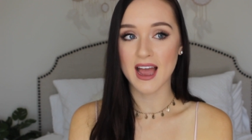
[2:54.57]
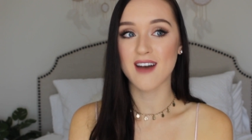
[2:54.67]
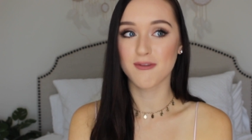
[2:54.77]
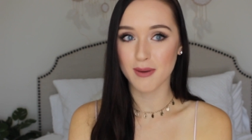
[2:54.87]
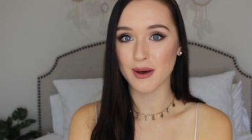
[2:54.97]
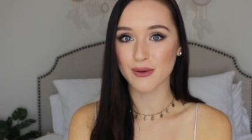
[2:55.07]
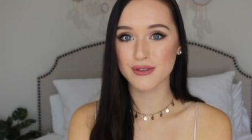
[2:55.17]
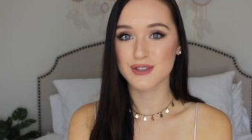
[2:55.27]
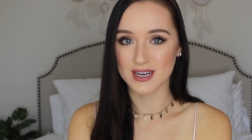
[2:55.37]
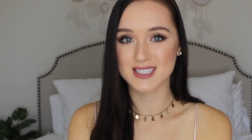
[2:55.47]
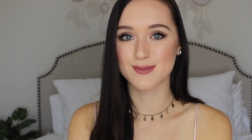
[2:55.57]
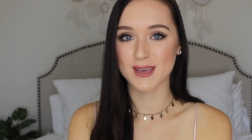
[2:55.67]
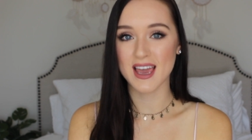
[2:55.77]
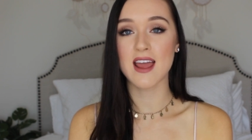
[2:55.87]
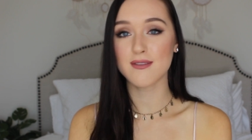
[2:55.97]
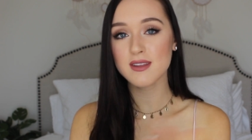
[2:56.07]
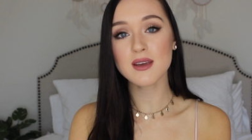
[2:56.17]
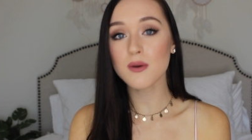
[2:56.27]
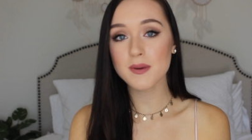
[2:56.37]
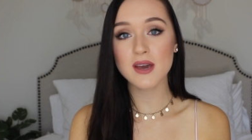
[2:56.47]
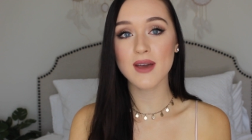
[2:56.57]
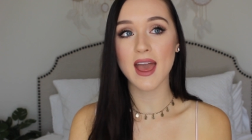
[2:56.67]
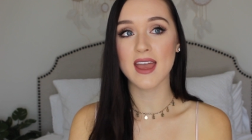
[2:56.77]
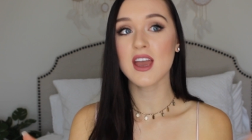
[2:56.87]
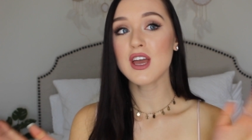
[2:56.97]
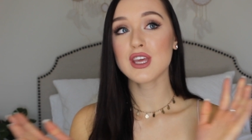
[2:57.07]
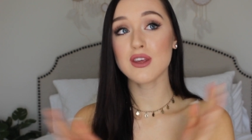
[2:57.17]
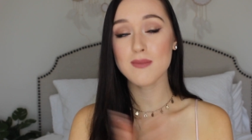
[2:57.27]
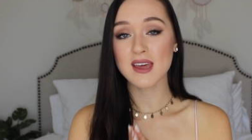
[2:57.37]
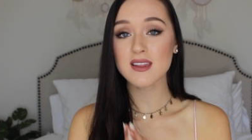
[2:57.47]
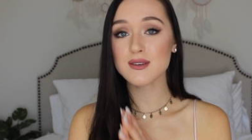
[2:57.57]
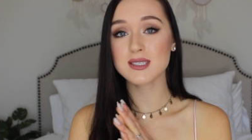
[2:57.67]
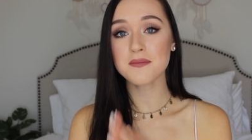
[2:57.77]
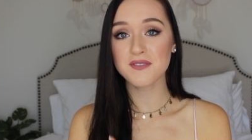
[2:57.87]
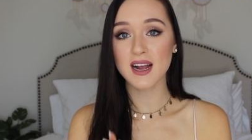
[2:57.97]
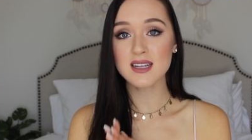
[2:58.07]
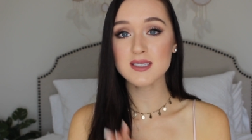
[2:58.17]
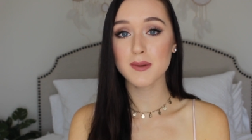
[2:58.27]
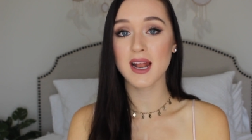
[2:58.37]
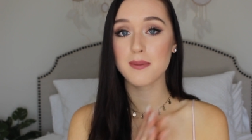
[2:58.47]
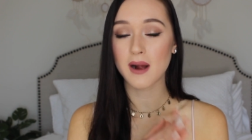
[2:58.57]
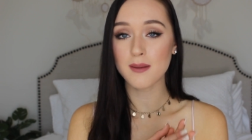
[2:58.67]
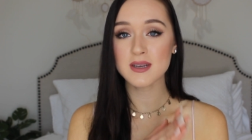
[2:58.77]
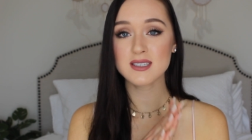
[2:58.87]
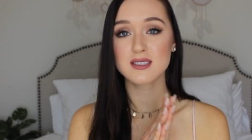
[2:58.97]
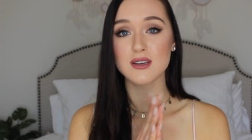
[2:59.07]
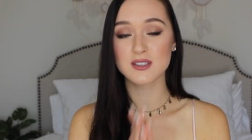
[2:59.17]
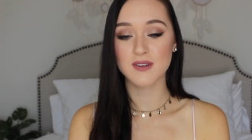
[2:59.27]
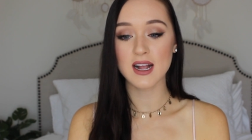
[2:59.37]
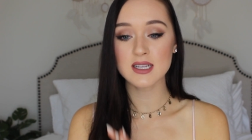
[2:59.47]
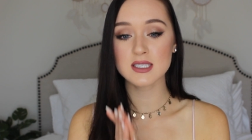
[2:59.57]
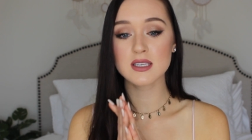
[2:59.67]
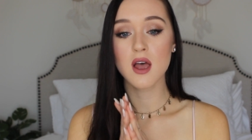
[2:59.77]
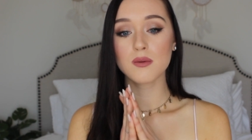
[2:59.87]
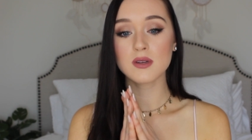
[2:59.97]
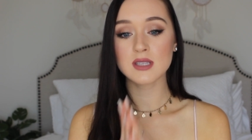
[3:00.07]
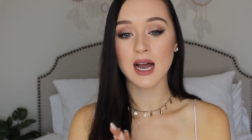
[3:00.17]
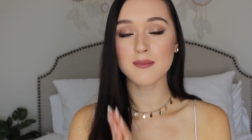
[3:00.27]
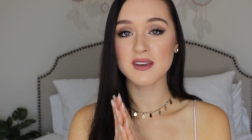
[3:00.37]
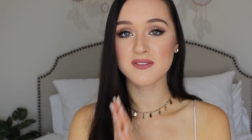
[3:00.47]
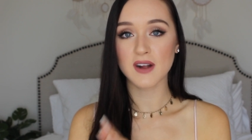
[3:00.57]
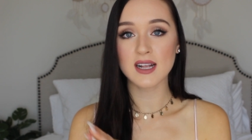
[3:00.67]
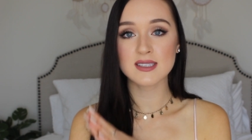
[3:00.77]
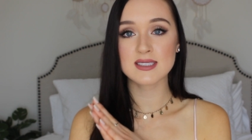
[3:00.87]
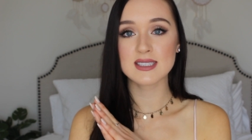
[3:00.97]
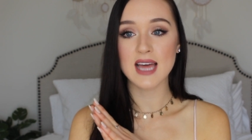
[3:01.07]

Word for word: have both. Trust me. Everything will be okay. You may lose some friends, but I promise those friends will not be friends